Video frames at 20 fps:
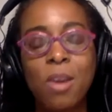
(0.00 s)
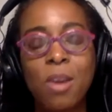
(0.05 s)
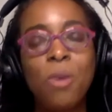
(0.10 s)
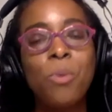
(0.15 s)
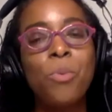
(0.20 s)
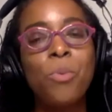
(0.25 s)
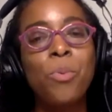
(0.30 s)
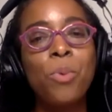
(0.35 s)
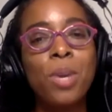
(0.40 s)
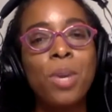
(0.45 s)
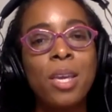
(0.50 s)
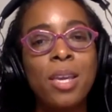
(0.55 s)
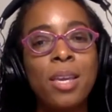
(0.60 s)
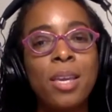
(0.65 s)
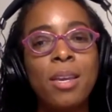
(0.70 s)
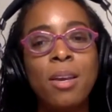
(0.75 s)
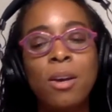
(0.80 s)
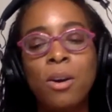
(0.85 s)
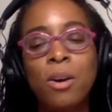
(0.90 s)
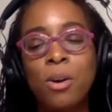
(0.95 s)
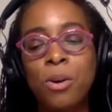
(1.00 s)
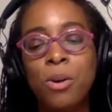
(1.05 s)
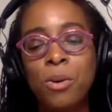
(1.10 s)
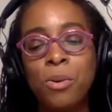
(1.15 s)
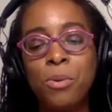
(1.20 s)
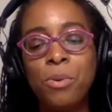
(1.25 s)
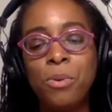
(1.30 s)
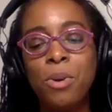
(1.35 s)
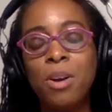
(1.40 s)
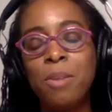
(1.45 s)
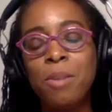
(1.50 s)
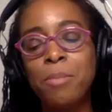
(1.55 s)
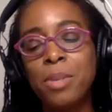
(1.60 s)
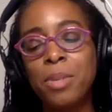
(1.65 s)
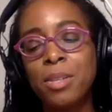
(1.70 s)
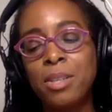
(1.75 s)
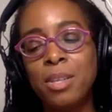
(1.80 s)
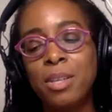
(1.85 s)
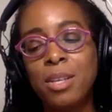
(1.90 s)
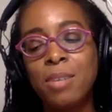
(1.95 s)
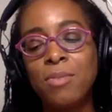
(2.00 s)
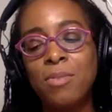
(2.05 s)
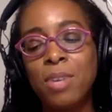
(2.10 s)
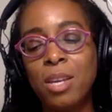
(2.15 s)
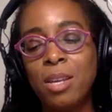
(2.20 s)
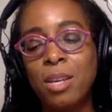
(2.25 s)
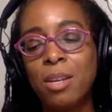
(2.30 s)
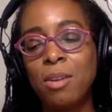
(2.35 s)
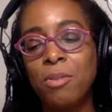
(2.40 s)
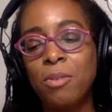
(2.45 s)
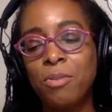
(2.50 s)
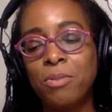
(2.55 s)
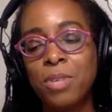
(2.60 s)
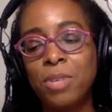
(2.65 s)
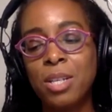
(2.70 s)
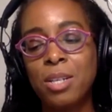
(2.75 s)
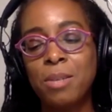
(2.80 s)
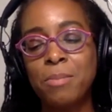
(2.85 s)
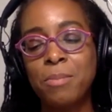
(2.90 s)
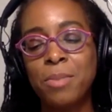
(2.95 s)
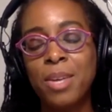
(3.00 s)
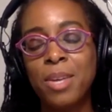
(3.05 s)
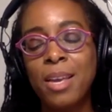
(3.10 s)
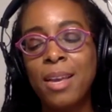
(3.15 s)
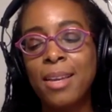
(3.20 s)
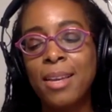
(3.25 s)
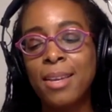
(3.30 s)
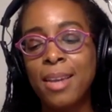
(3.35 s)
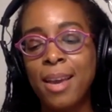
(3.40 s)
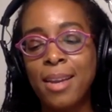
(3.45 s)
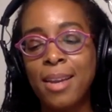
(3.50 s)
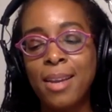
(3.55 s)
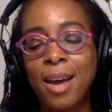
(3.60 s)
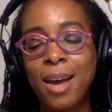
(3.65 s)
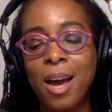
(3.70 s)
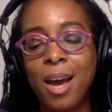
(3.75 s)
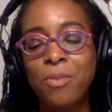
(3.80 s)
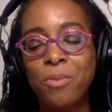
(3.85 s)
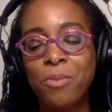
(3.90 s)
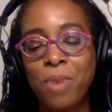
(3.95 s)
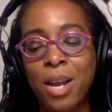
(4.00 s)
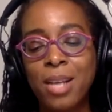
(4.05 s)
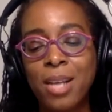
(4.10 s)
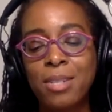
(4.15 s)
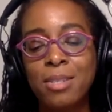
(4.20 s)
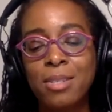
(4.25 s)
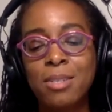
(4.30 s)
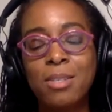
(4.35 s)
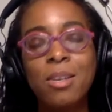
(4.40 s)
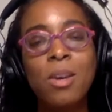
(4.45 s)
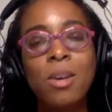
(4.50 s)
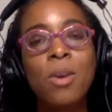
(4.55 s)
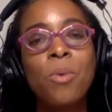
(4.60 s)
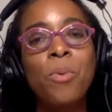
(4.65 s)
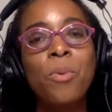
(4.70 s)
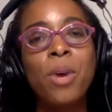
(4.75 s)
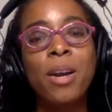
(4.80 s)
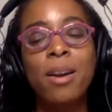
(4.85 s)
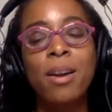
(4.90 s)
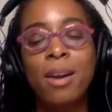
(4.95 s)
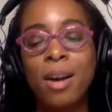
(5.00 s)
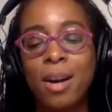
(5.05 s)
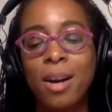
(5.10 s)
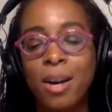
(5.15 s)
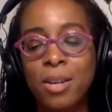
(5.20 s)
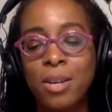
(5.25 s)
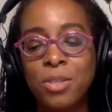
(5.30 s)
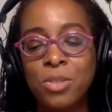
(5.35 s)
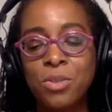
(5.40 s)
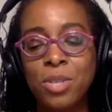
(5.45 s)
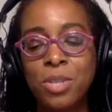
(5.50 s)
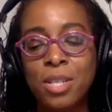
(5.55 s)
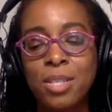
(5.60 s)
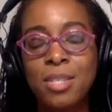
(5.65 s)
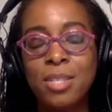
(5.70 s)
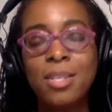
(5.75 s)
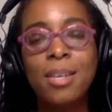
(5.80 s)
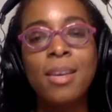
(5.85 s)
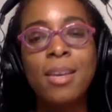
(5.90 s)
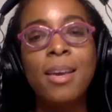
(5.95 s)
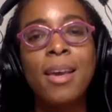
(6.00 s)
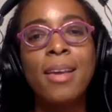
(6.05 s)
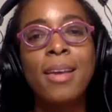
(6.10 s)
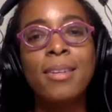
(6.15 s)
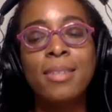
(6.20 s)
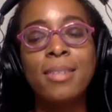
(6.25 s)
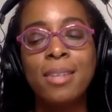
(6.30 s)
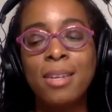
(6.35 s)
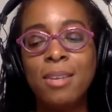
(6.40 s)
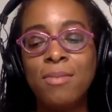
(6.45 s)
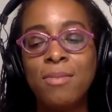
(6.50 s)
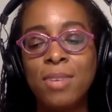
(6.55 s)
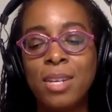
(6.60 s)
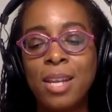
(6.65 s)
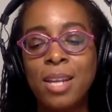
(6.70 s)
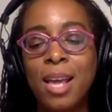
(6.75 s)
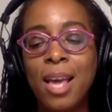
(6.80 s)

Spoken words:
We who believe in freedom cannot rest where hundreds and even